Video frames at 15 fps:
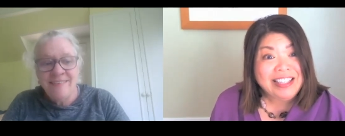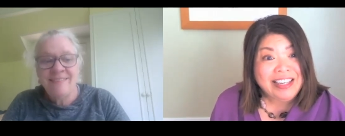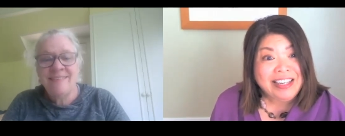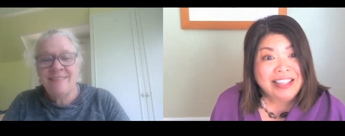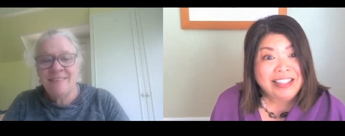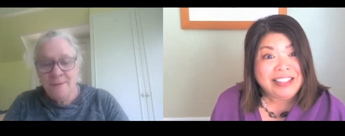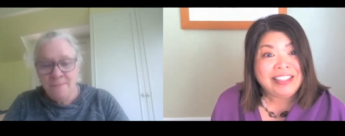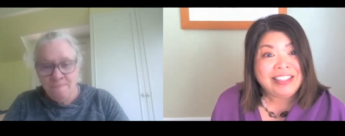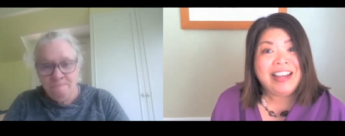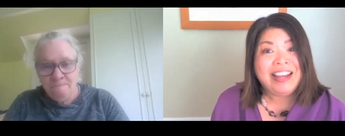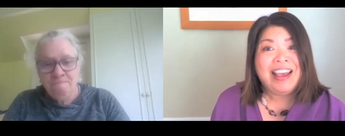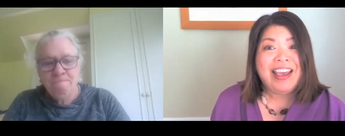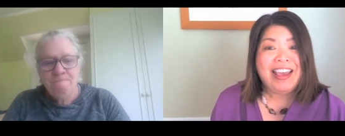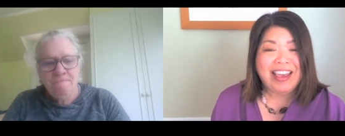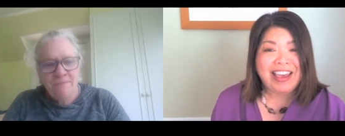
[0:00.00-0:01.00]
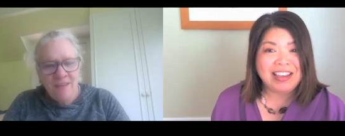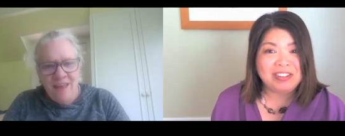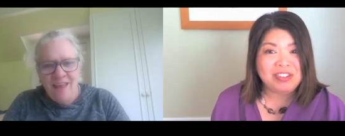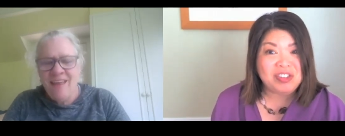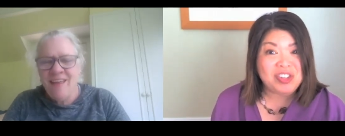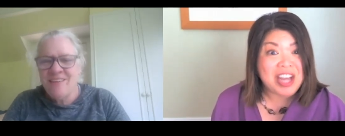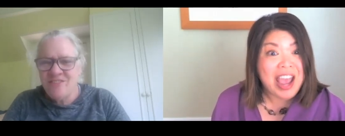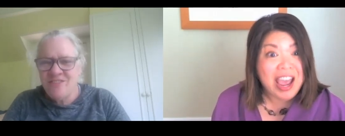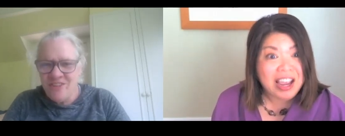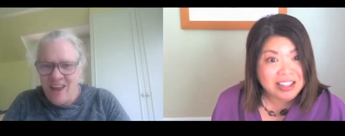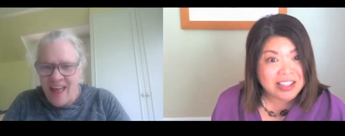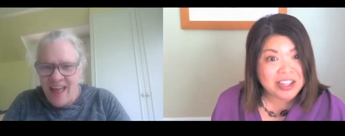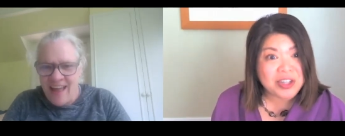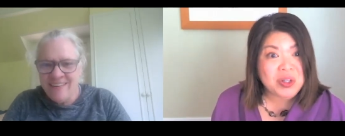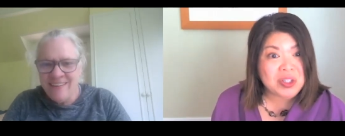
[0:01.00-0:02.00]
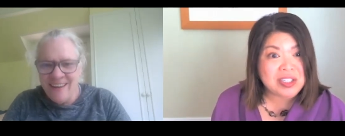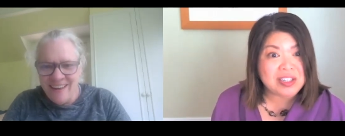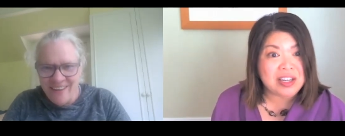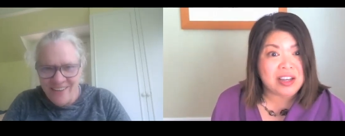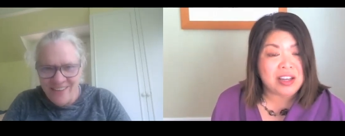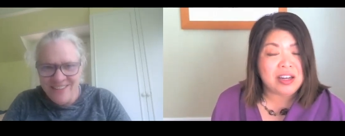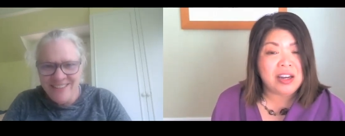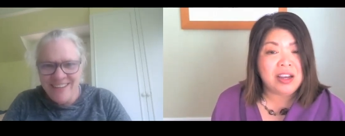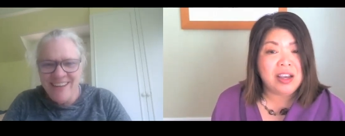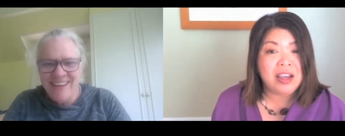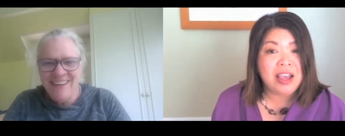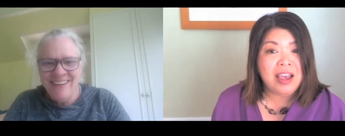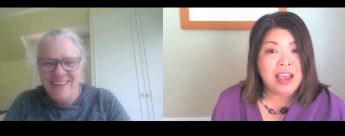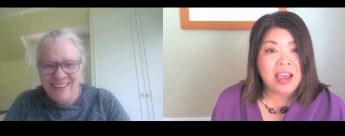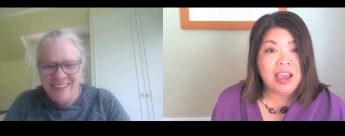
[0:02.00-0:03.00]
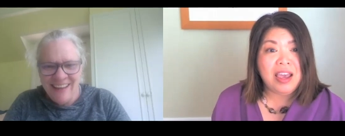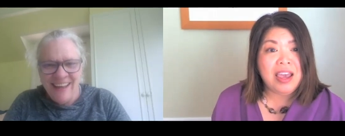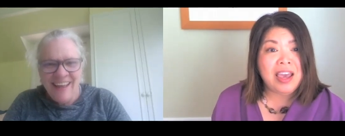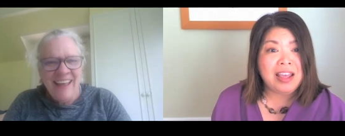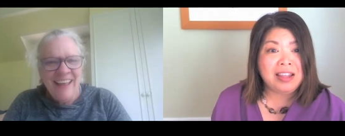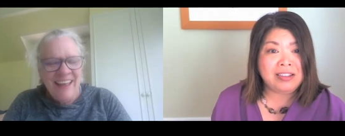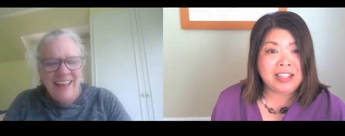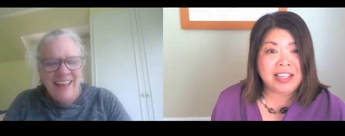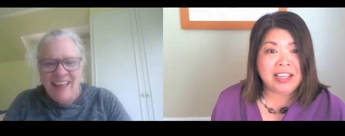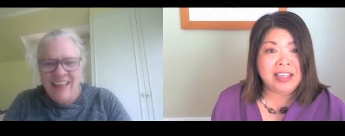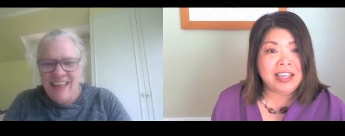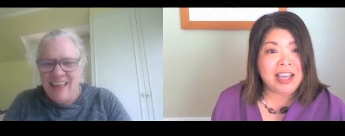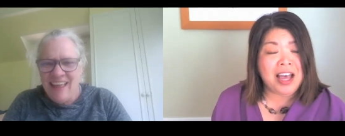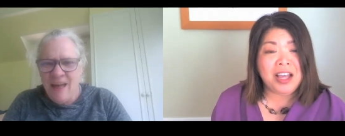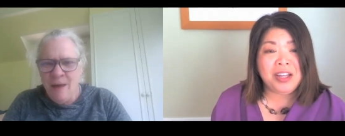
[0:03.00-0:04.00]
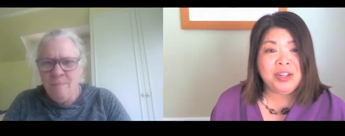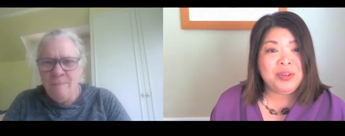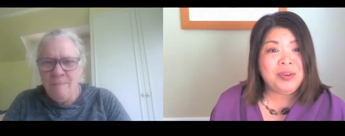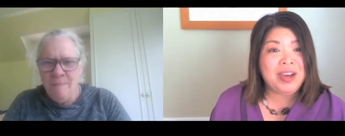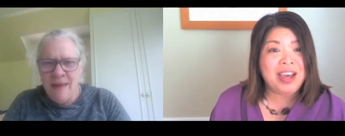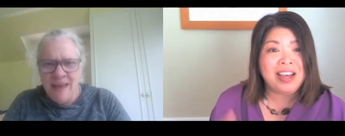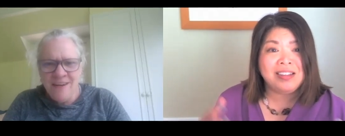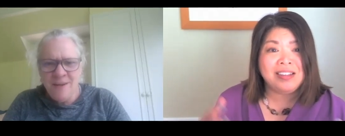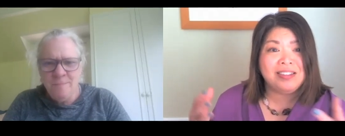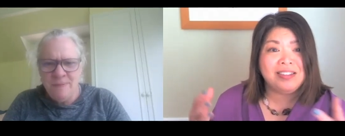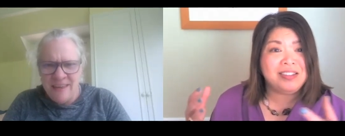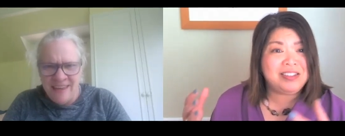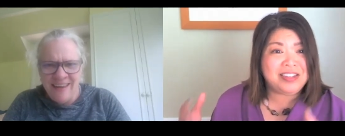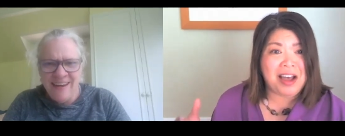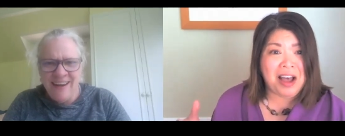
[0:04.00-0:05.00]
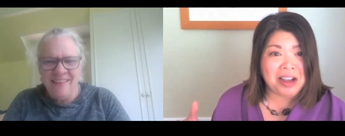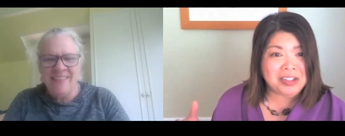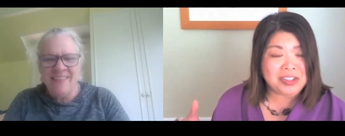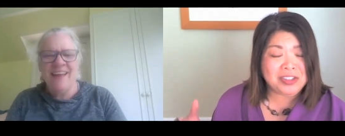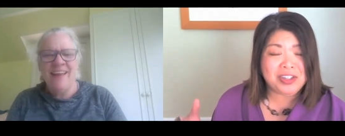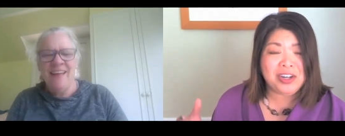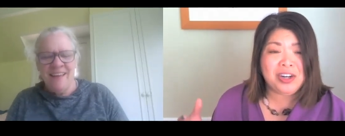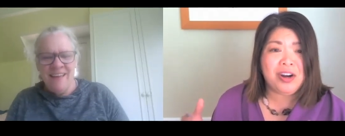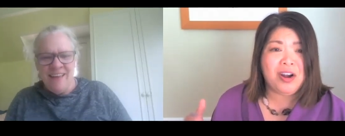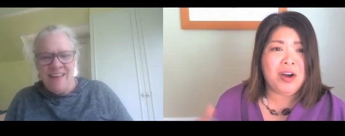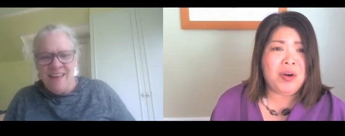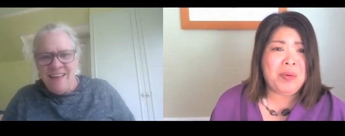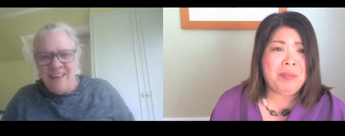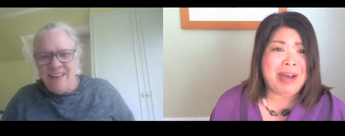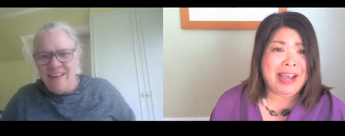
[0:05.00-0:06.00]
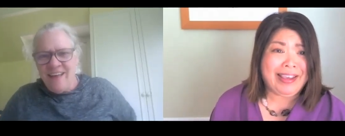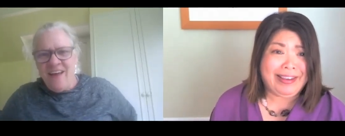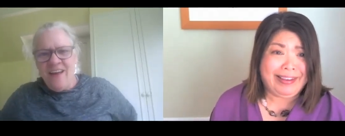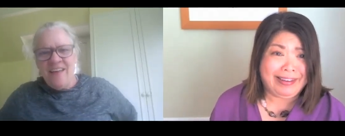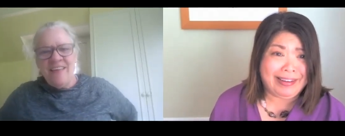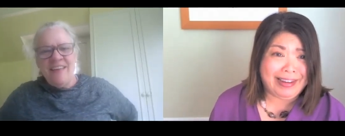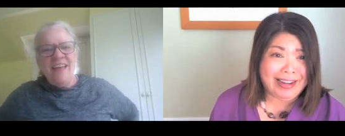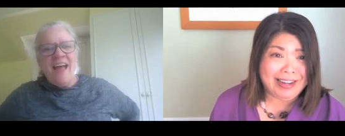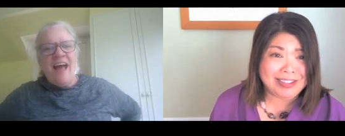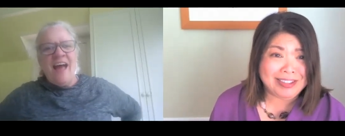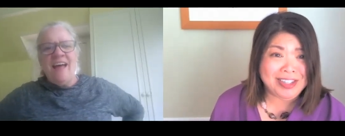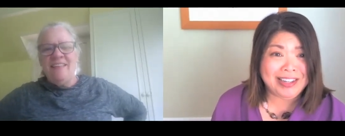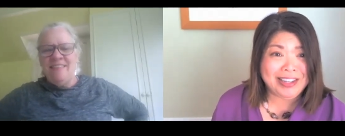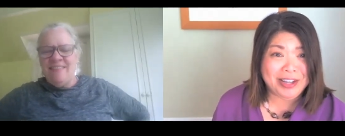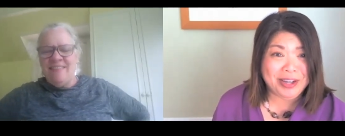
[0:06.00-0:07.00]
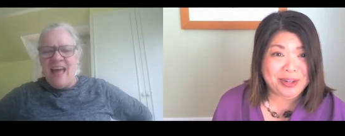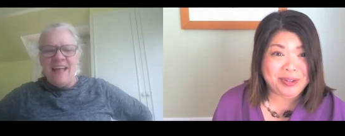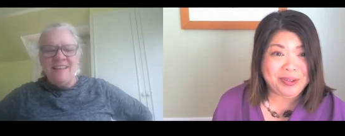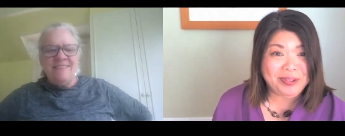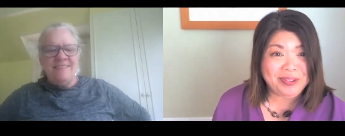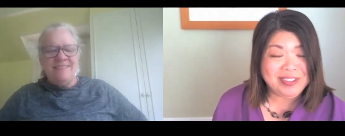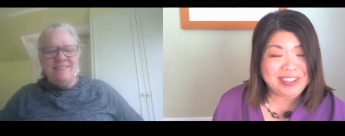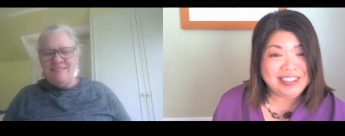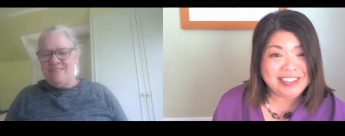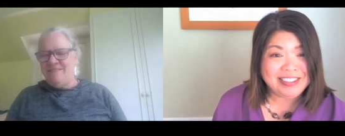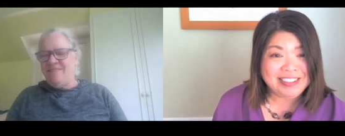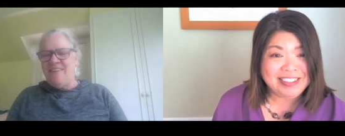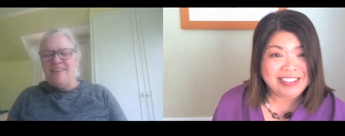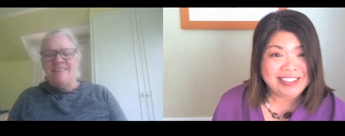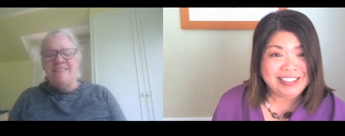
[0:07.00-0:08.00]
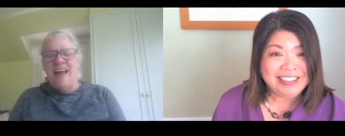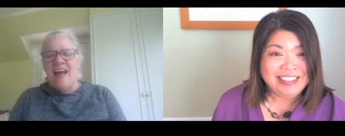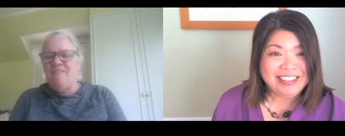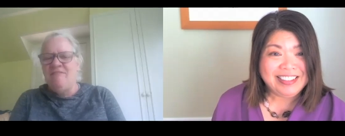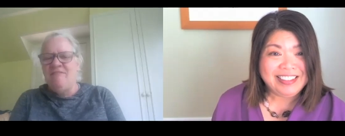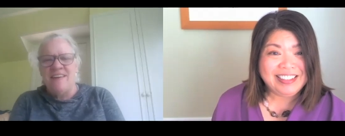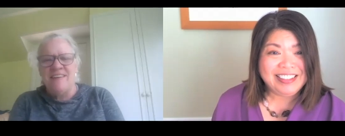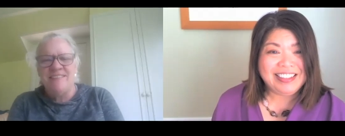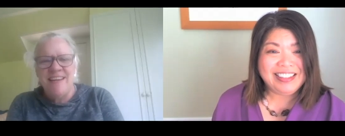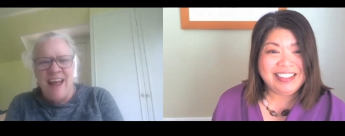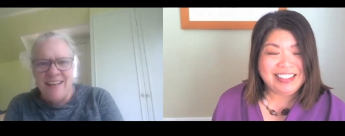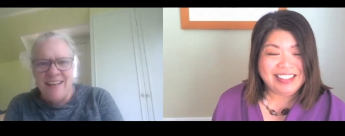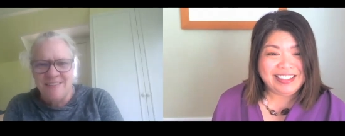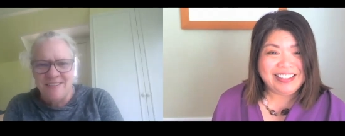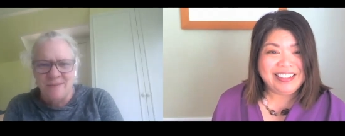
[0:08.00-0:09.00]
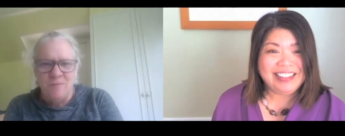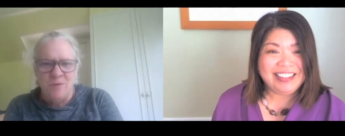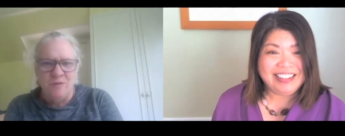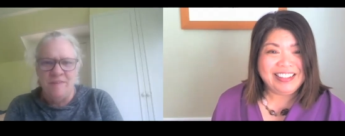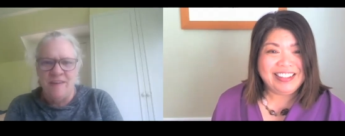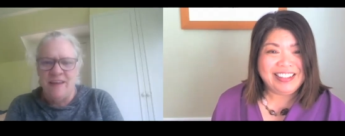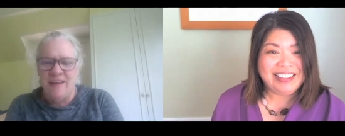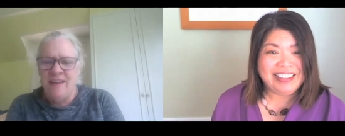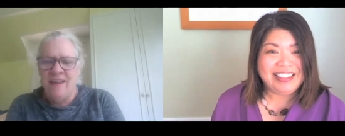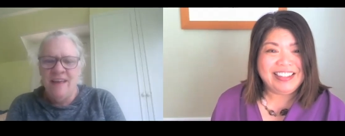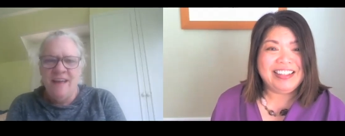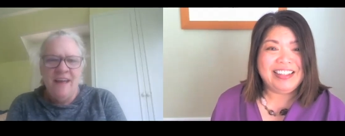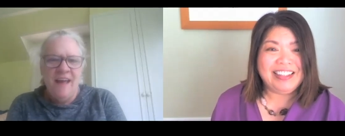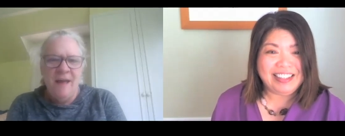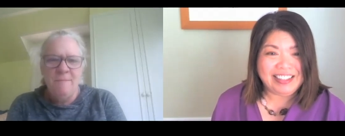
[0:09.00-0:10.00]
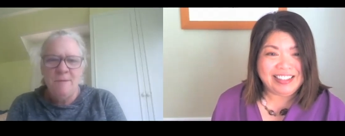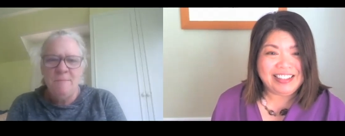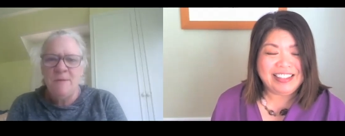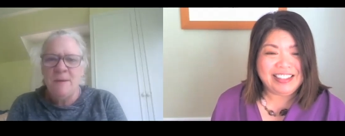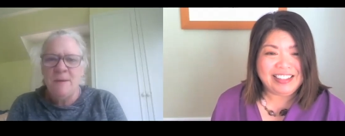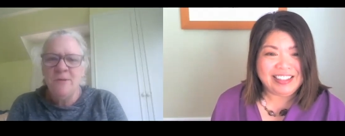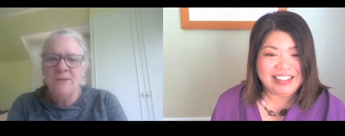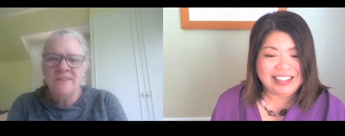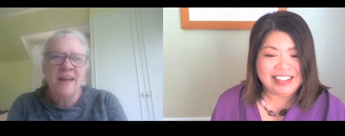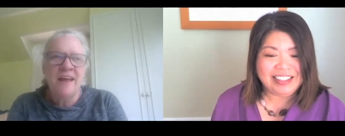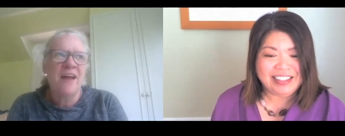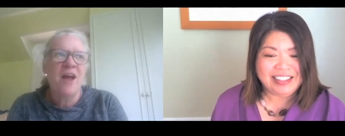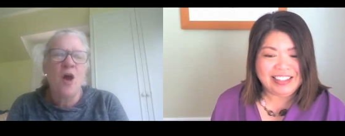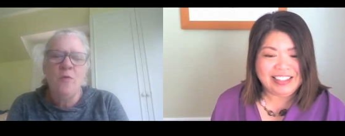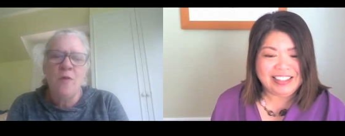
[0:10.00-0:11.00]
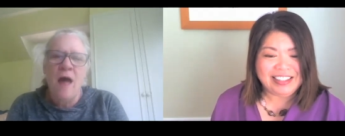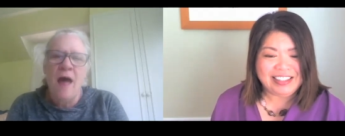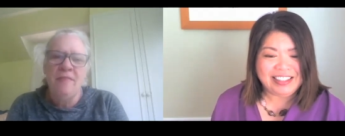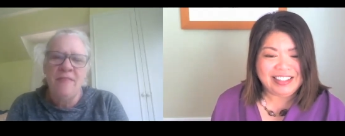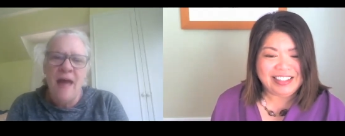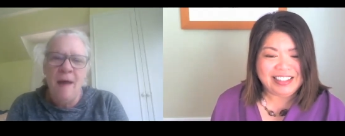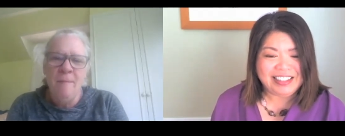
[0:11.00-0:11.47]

Speaker 1: yeah. Keaton and Jack, Jack Nicholson. Nicholson. And Keanu as the Keaton. doctor.
Speaker 2: Oh my gosh. Yeah, hello. That's fanta- a fantastic movie. I mean, people say, like, oh, uh, that